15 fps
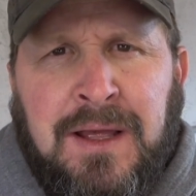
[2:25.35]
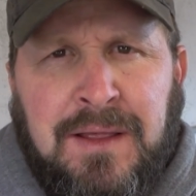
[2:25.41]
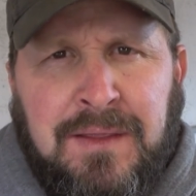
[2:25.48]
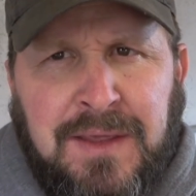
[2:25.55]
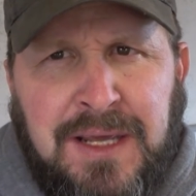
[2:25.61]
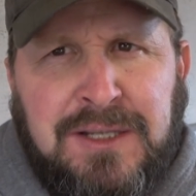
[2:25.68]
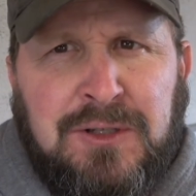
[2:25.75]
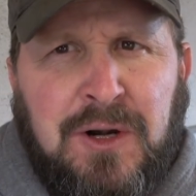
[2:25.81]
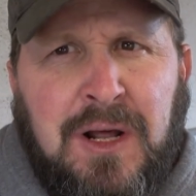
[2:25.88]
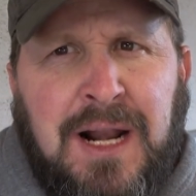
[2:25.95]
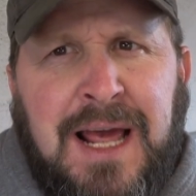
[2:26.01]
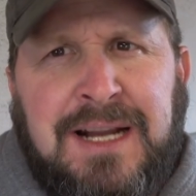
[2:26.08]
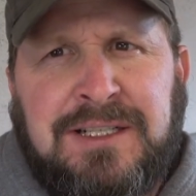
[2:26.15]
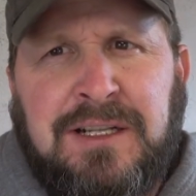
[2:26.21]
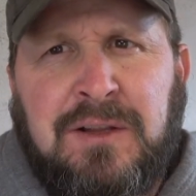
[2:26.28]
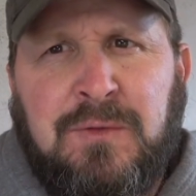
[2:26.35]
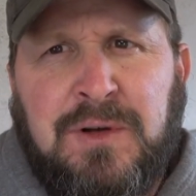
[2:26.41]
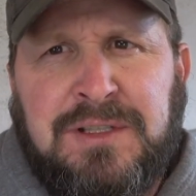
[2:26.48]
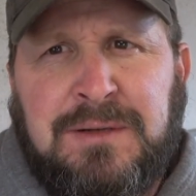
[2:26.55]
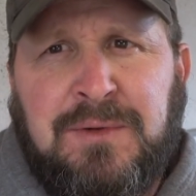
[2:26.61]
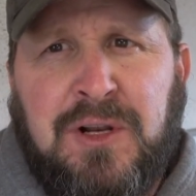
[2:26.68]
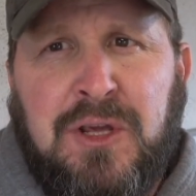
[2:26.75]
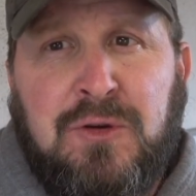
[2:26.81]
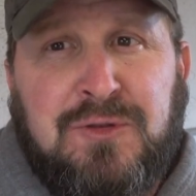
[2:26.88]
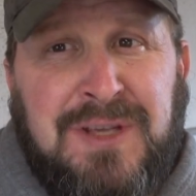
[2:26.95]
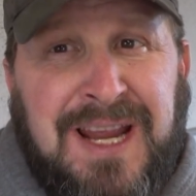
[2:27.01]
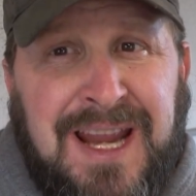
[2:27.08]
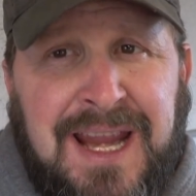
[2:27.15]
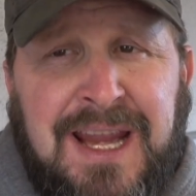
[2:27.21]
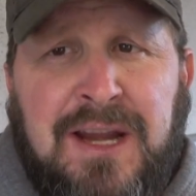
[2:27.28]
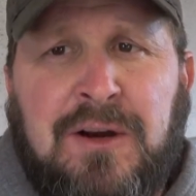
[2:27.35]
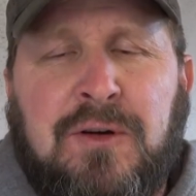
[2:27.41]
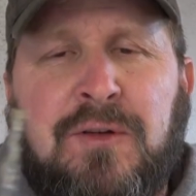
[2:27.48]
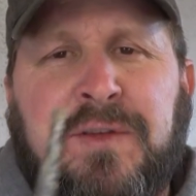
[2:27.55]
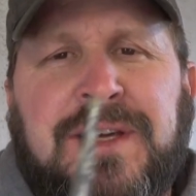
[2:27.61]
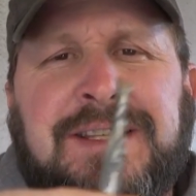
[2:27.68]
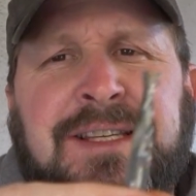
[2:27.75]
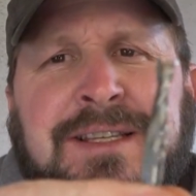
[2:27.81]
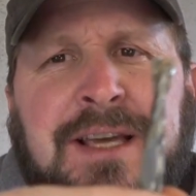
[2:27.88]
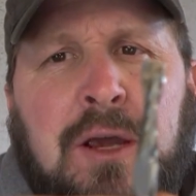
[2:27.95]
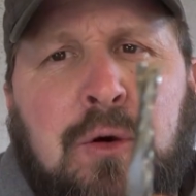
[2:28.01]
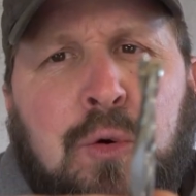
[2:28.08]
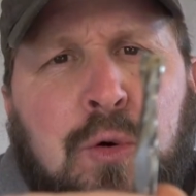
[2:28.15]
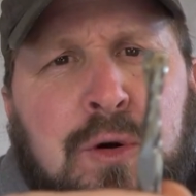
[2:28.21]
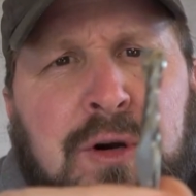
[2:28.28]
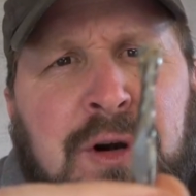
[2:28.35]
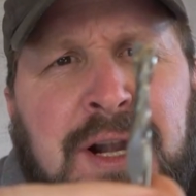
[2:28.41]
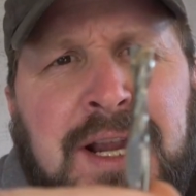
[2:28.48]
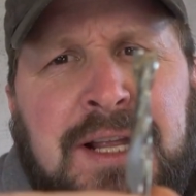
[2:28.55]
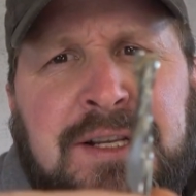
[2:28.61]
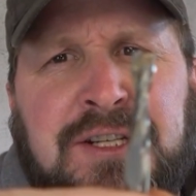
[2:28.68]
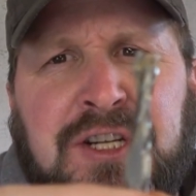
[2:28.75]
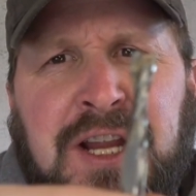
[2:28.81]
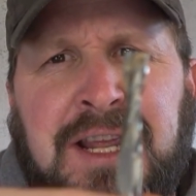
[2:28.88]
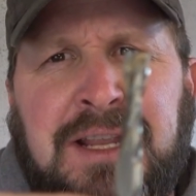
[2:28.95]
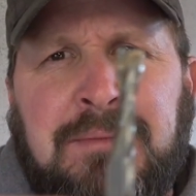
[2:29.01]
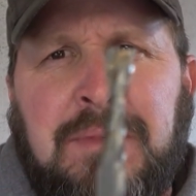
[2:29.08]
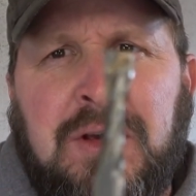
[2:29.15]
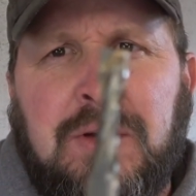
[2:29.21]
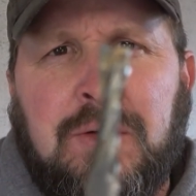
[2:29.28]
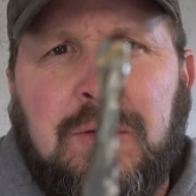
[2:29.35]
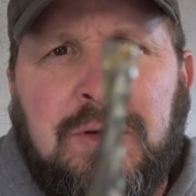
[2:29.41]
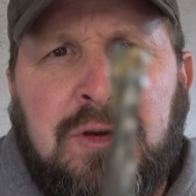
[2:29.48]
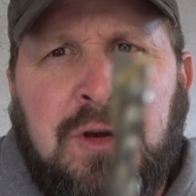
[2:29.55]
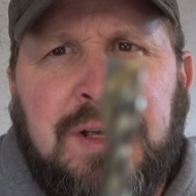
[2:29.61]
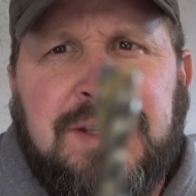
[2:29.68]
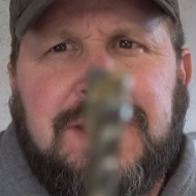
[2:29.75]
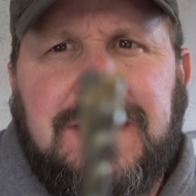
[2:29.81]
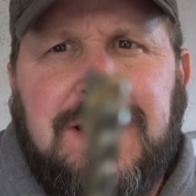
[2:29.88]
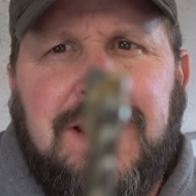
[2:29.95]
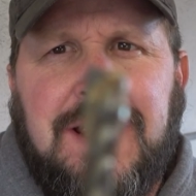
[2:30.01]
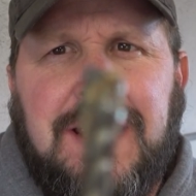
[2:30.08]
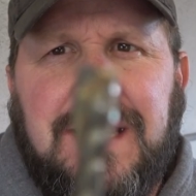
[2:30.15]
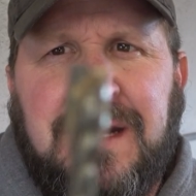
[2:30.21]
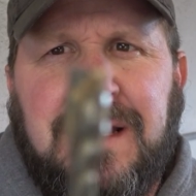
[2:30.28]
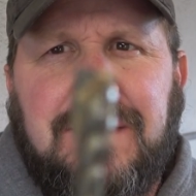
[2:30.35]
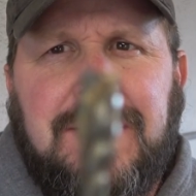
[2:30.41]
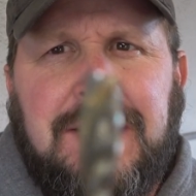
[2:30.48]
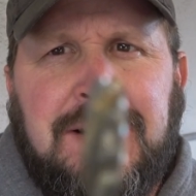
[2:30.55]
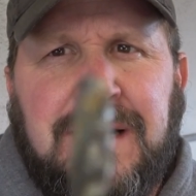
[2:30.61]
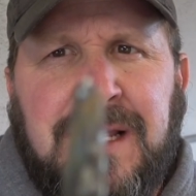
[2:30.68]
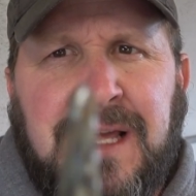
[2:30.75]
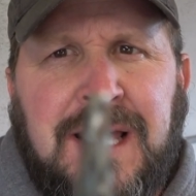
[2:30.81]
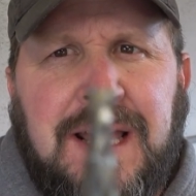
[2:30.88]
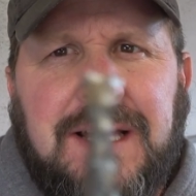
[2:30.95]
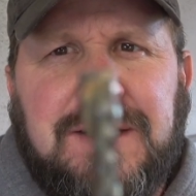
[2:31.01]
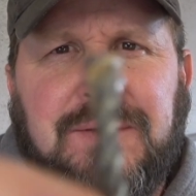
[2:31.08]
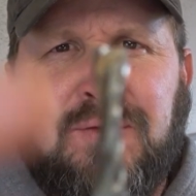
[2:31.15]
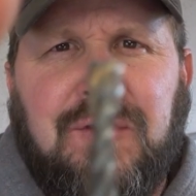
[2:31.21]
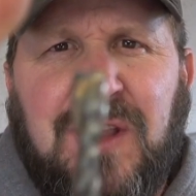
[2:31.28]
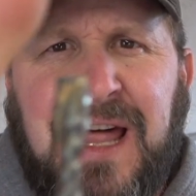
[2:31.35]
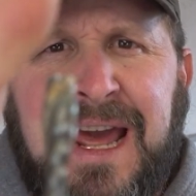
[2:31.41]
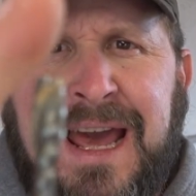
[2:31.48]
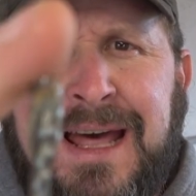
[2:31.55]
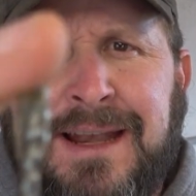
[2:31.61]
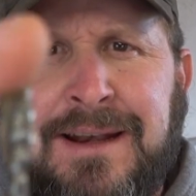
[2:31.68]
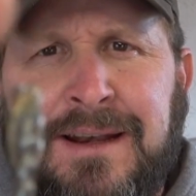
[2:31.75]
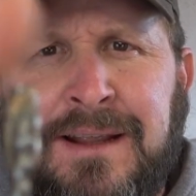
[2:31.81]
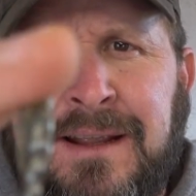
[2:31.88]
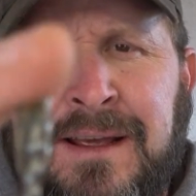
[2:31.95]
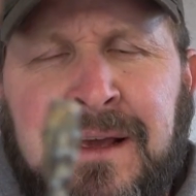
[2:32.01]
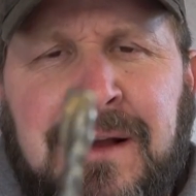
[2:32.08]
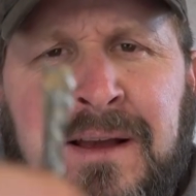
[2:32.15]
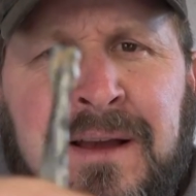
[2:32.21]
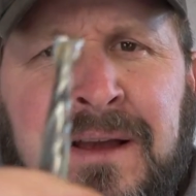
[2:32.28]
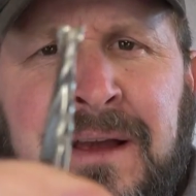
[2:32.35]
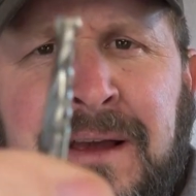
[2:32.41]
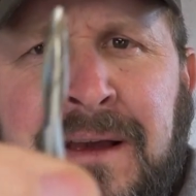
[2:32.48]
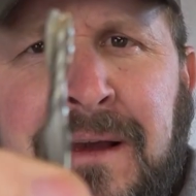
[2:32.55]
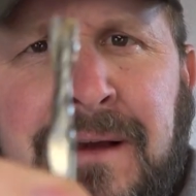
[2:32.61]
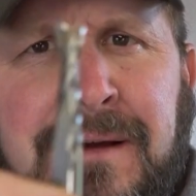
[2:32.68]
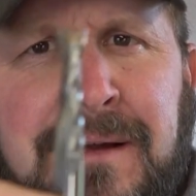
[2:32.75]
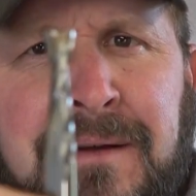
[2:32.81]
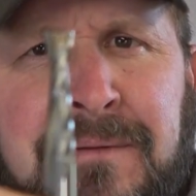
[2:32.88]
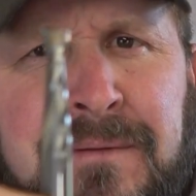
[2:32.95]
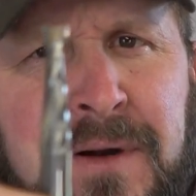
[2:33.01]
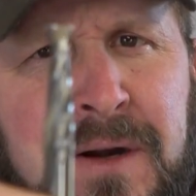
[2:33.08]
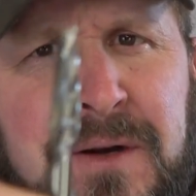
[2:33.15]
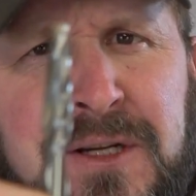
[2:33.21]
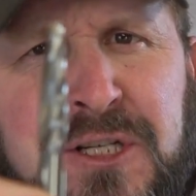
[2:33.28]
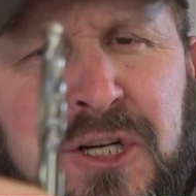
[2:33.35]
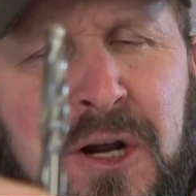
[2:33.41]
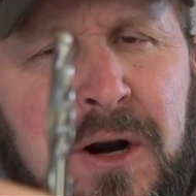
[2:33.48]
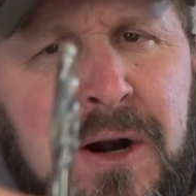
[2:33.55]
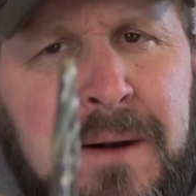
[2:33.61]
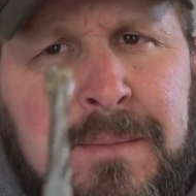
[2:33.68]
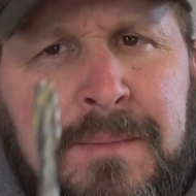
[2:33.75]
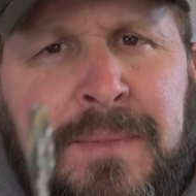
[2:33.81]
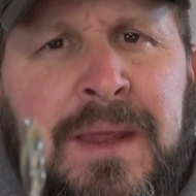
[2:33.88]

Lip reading: These are not actually the ones I'm going to use here. This is a 1/4 inch end mill. You can see the end of it. It's flat, very sharp.